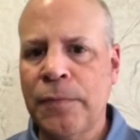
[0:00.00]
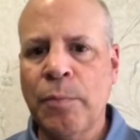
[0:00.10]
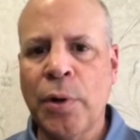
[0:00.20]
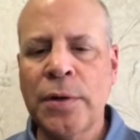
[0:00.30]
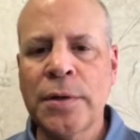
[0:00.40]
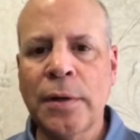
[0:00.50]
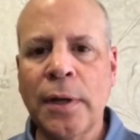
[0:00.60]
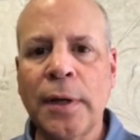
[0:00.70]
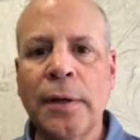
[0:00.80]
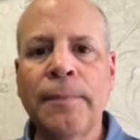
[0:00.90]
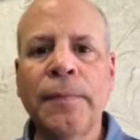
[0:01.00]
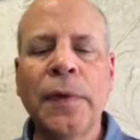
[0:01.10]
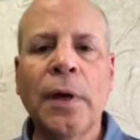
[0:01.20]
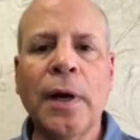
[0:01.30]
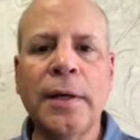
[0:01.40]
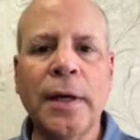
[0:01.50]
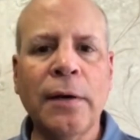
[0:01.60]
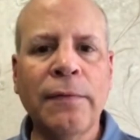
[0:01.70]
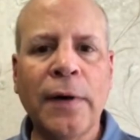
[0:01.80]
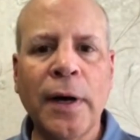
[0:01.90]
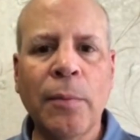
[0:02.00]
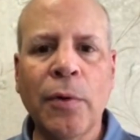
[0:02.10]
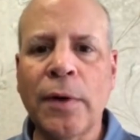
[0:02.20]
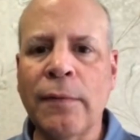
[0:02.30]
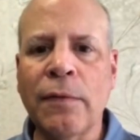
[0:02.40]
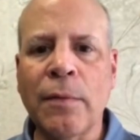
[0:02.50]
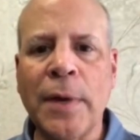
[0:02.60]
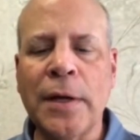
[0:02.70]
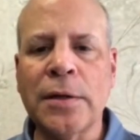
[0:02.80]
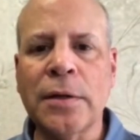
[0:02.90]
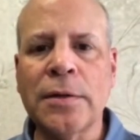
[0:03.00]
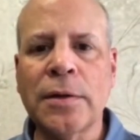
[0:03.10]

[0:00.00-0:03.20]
personally identifiable information.